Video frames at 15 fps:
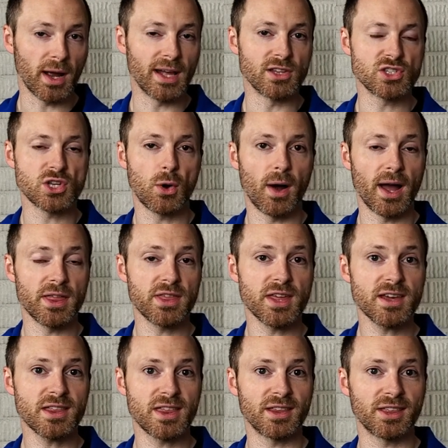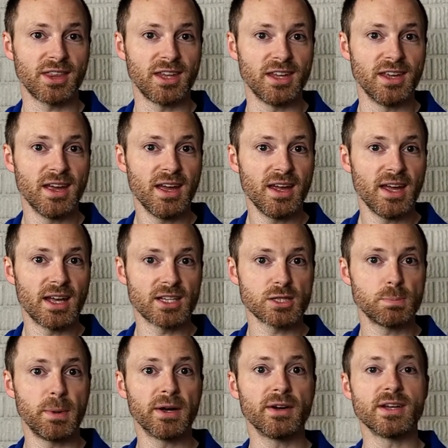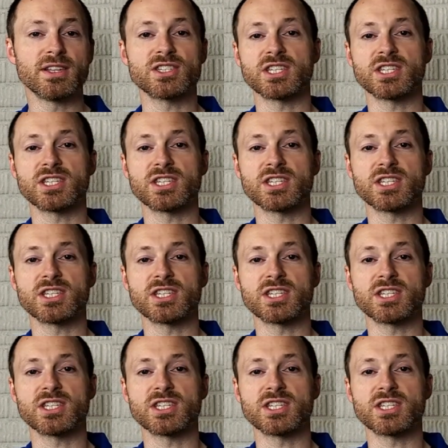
and so I think that the experience